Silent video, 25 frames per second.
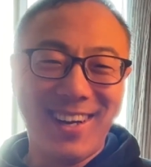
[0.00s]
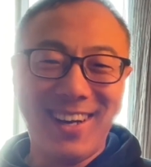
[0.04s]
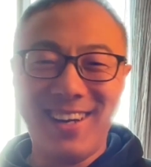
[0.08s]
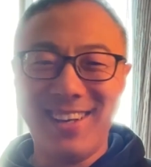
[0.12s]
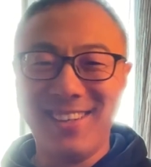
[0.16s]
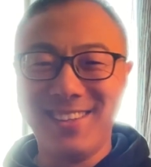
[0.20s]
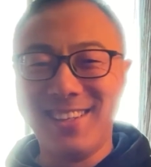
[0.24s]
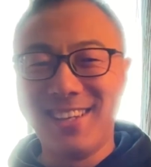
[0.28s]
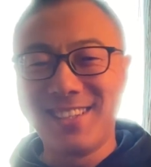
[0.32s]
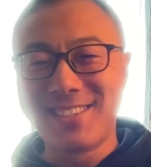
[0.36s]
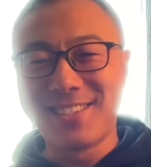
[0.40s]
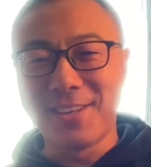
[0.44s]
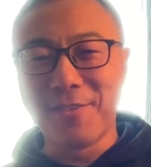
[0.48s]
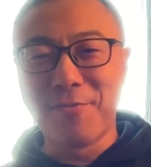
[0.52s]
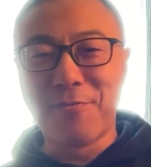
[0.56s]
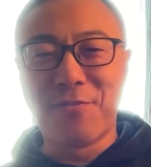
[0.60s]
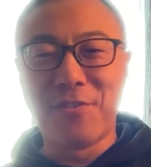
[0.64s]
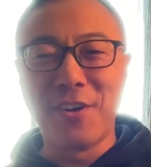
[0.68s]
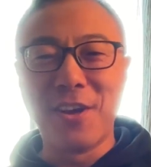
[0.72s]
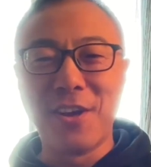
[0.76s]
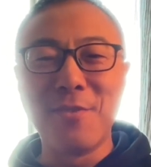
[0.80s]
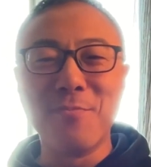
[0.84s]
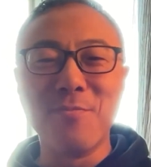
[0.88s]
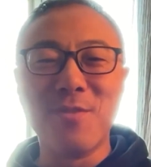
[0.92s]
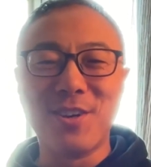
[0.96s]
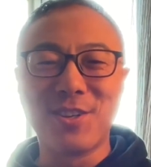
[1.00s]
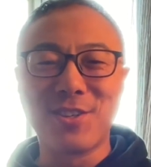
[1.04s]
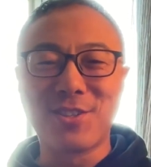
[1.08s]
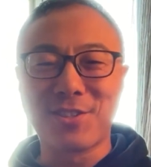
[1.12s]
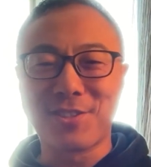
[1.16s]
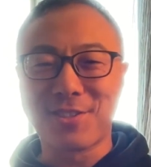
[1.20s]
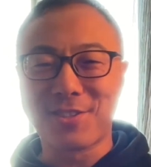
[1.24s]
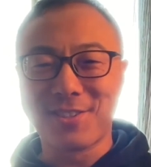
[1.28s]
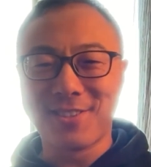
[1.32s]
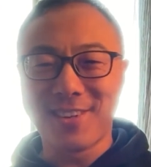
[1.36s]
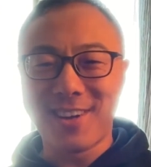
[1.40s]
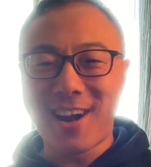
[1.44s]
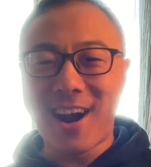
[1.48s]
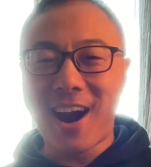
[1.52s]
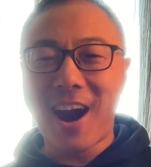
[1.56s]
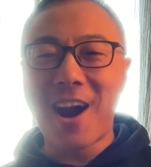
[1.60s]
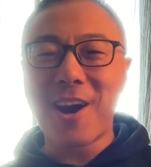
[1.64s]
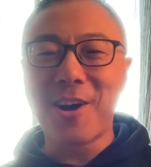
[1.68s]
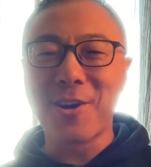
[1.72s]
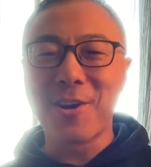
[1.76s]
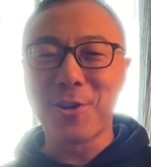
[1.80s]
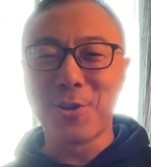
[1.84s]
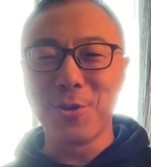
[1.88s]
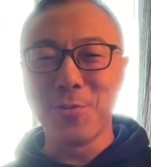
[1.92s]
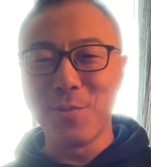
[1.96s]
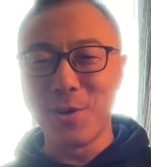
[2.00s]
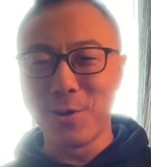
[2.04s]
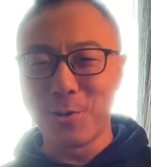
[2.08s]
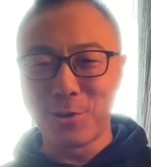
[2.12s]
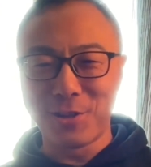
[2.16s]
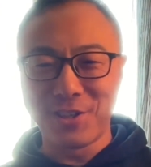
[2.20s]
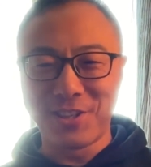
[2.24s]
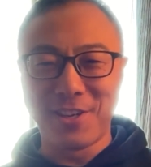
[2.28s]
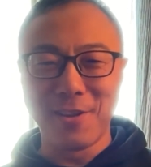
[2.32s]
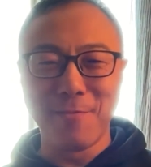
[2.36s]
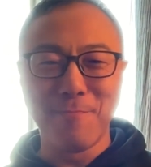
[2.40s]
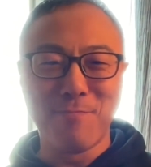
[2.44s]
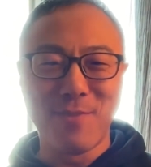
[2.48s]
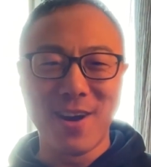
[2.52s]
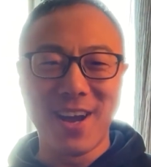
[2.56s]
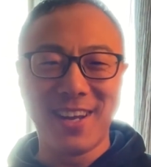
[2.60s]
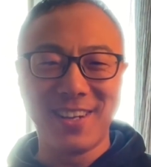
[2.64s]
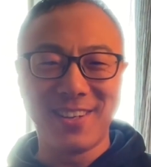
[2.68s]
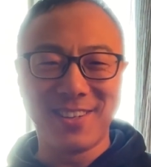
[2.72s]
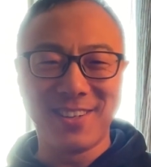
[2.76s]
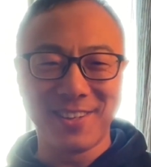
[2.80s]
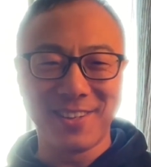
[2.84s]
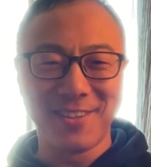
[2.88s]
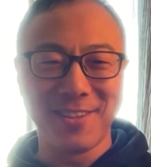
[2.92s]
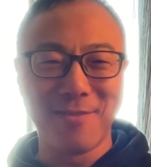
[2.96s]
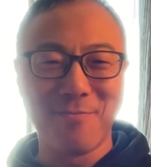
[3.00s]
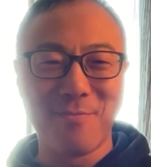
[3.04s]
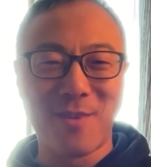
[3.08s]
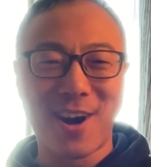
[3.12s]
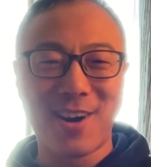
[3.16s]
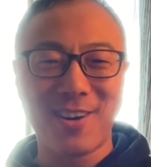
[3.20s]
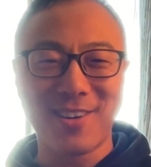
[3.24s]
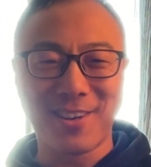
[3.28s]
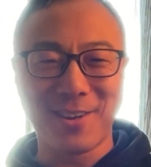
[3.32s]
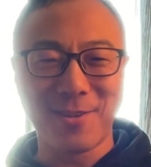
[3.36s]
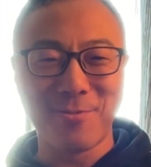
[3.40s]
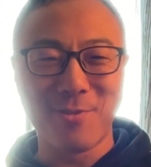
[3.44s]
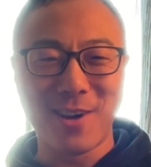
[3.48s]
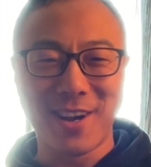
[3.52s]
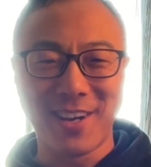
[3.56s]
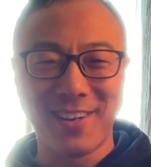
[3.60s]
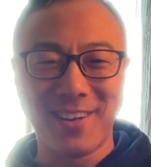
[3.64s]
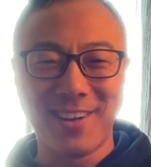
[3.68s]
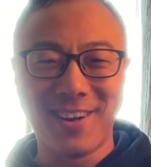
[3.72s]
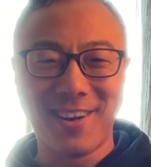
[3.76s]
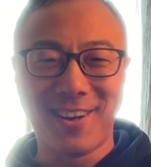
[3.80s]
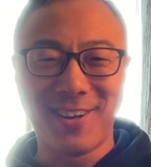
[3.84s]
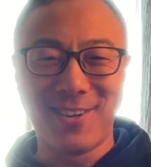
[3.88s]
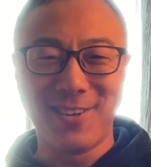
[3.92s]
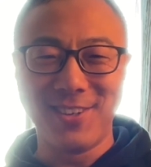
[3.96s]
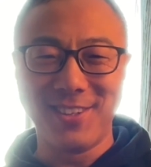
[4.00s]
That's a famous argument or debate in the market right now.